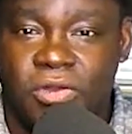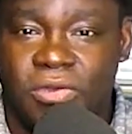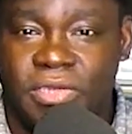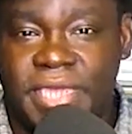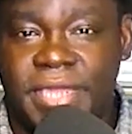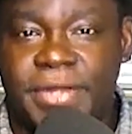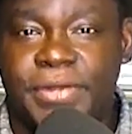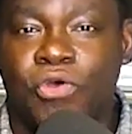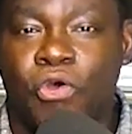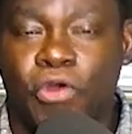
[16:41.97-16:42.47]

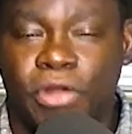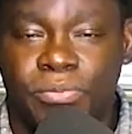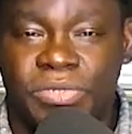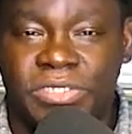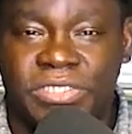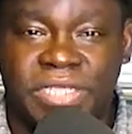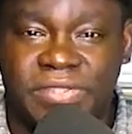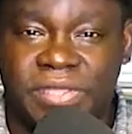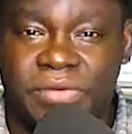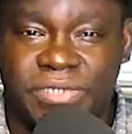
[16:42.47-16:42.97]
Ken Norton
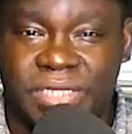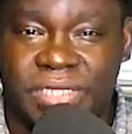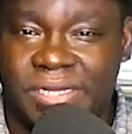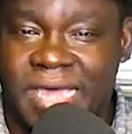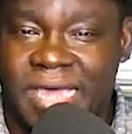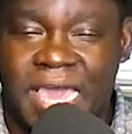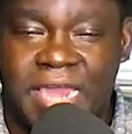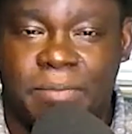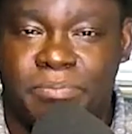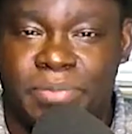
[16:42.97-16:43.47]
was there. There was a
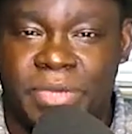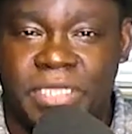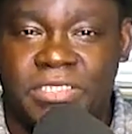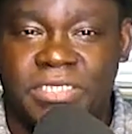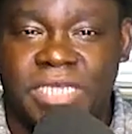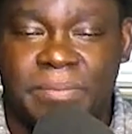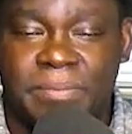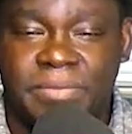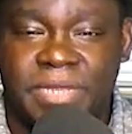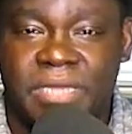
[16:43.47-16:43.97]
lot of big
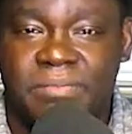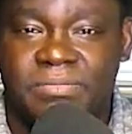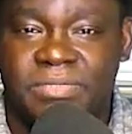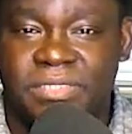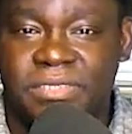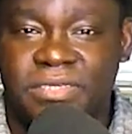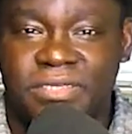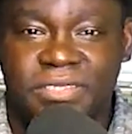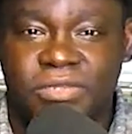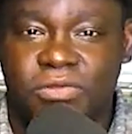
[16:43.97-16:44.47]
time names
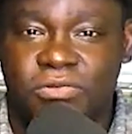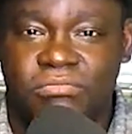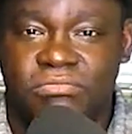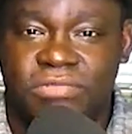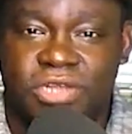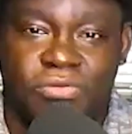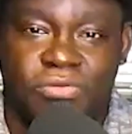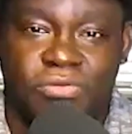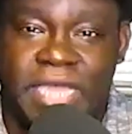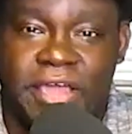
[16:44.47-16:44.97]
there,
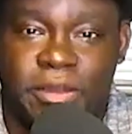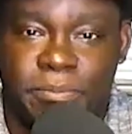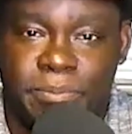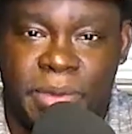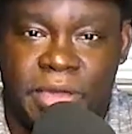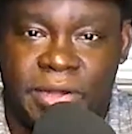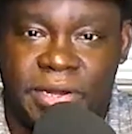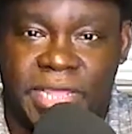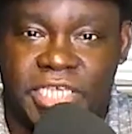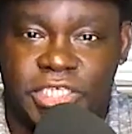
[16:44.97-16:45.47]
no doubt
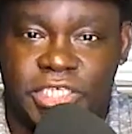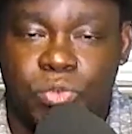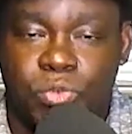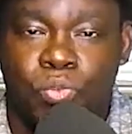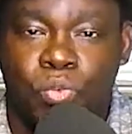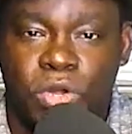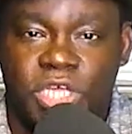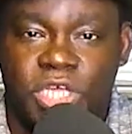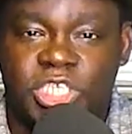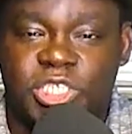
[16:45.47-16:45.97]
about it, as you
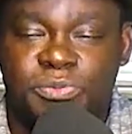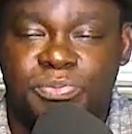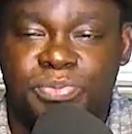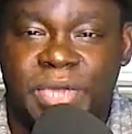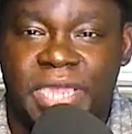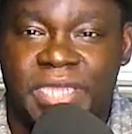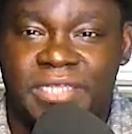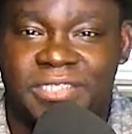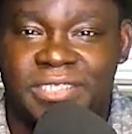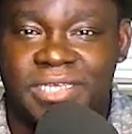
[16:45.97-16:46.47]
would
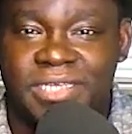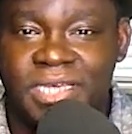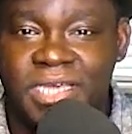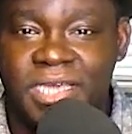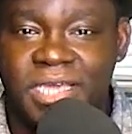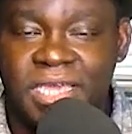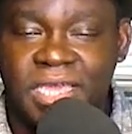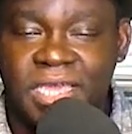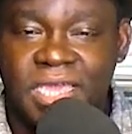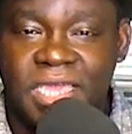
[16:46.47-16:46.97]
expect.
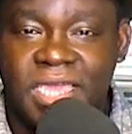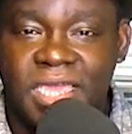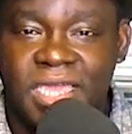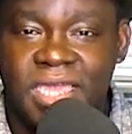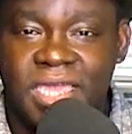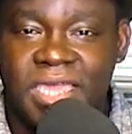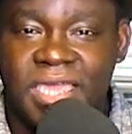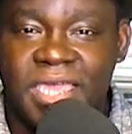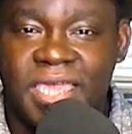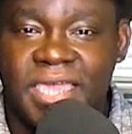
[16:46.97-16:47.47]

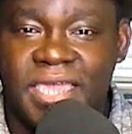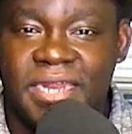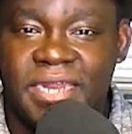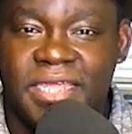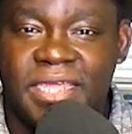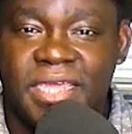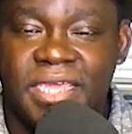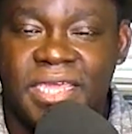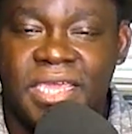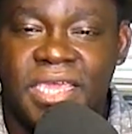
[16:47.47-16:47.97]

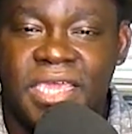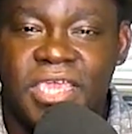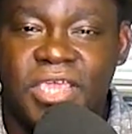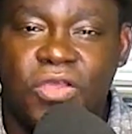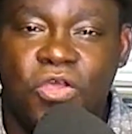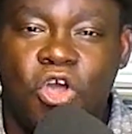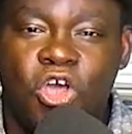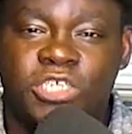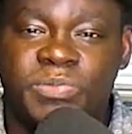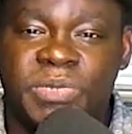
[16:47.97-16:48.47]
And
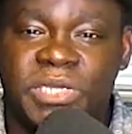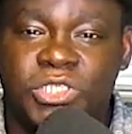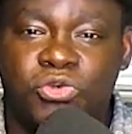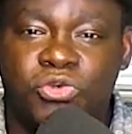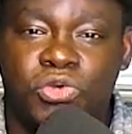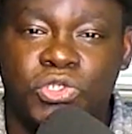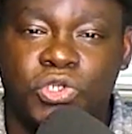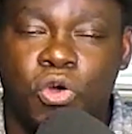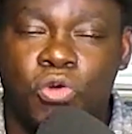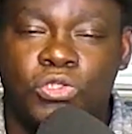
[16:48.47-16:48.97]
he calls me
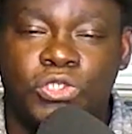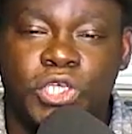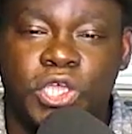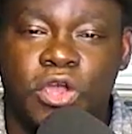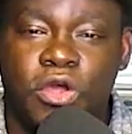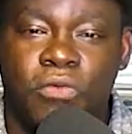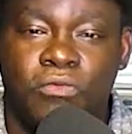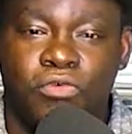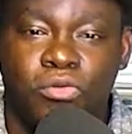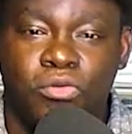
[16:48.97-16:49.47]
into his
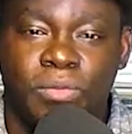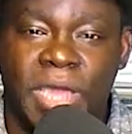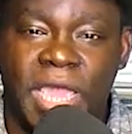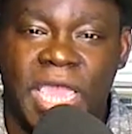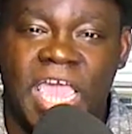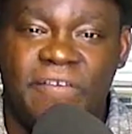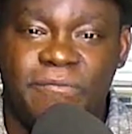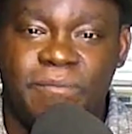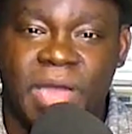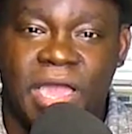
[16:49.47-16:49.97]
hotel room.
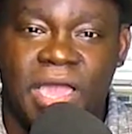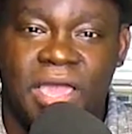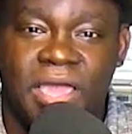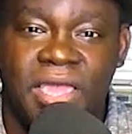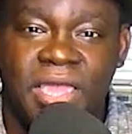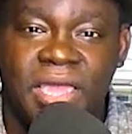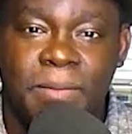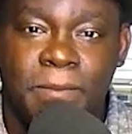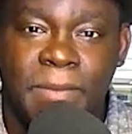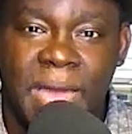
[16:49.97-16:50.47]
I have
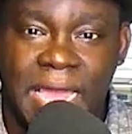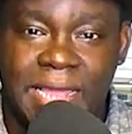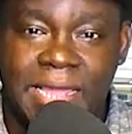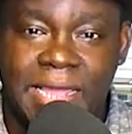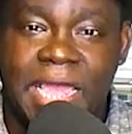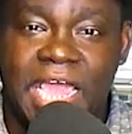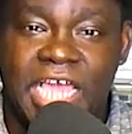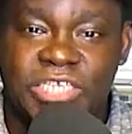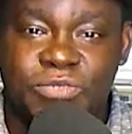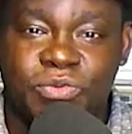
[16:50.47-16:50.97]
my
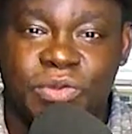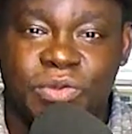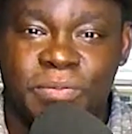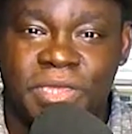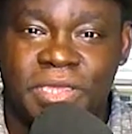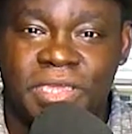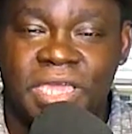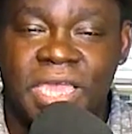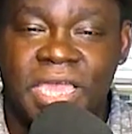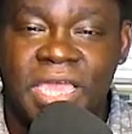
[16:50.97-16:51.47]
guys with
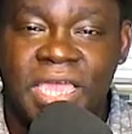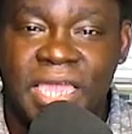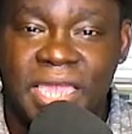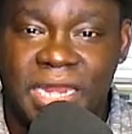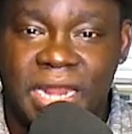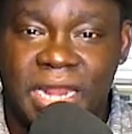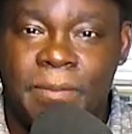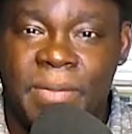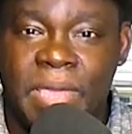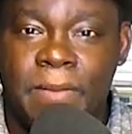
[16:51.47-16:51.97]
me.
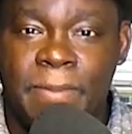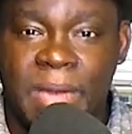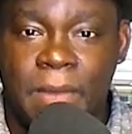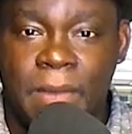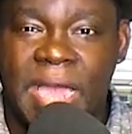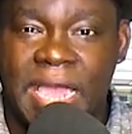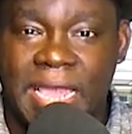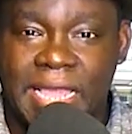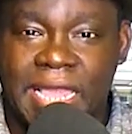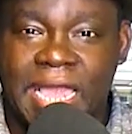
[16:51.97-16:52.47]
And I mean by
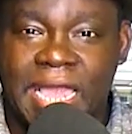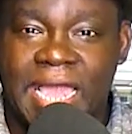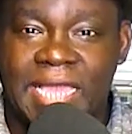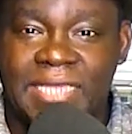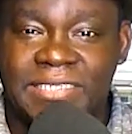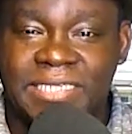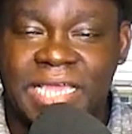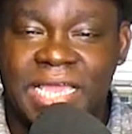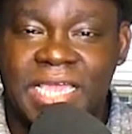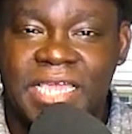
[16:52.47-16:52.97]
my
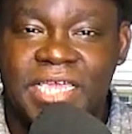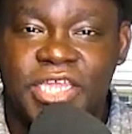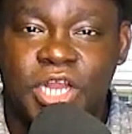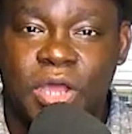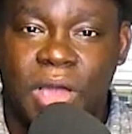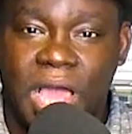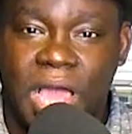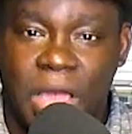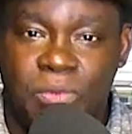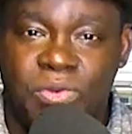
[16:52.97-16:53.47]
guys,
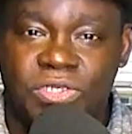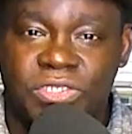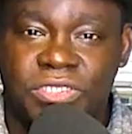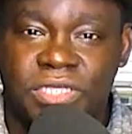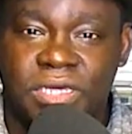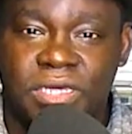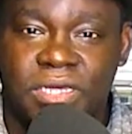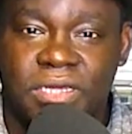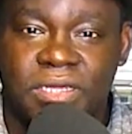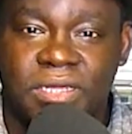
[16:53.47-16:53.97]
I was
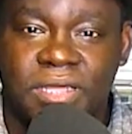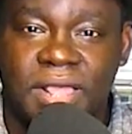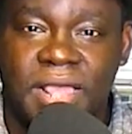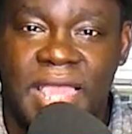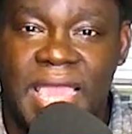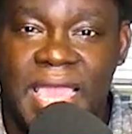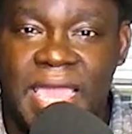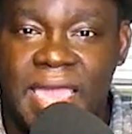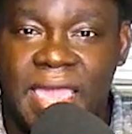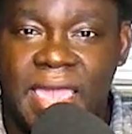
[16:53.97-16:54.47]
the
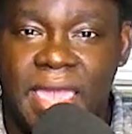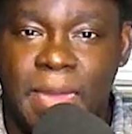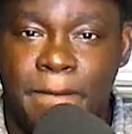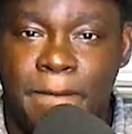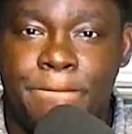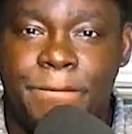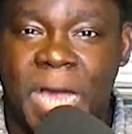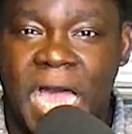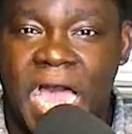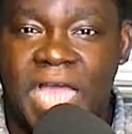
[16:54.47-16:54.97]

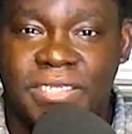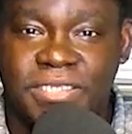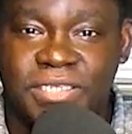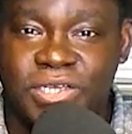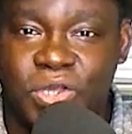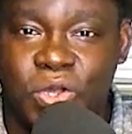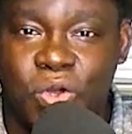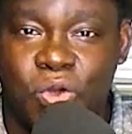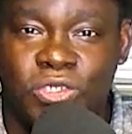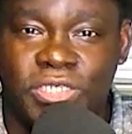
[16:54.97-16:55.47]
head
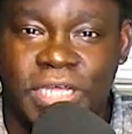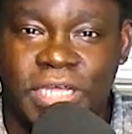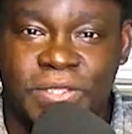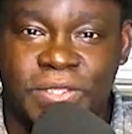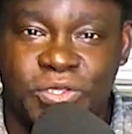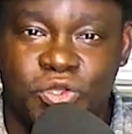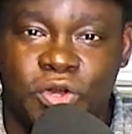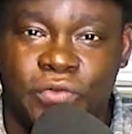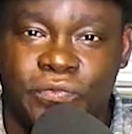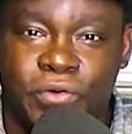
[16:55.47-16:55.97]
boxing coach at
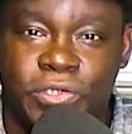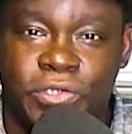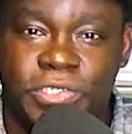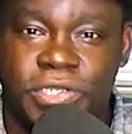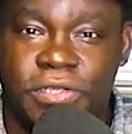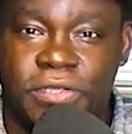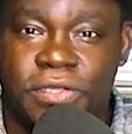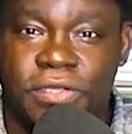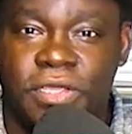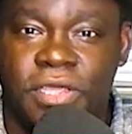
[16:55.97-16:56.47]
the
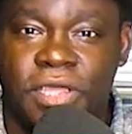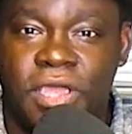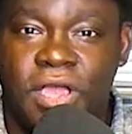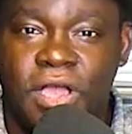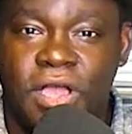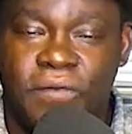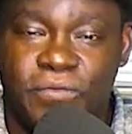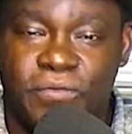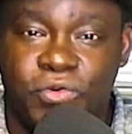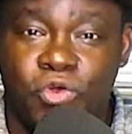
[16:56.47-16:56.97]
University
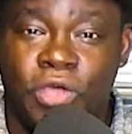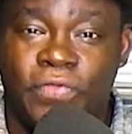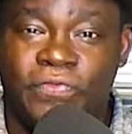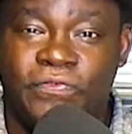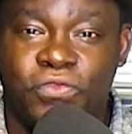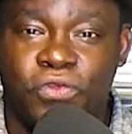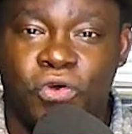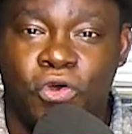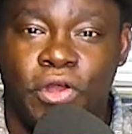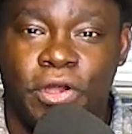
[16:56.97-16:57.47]
of
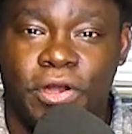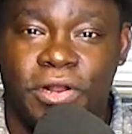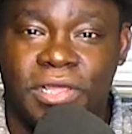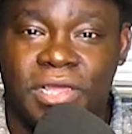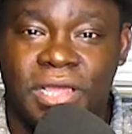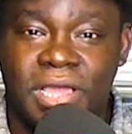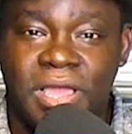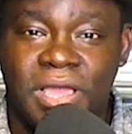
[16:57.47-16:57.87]
North Florida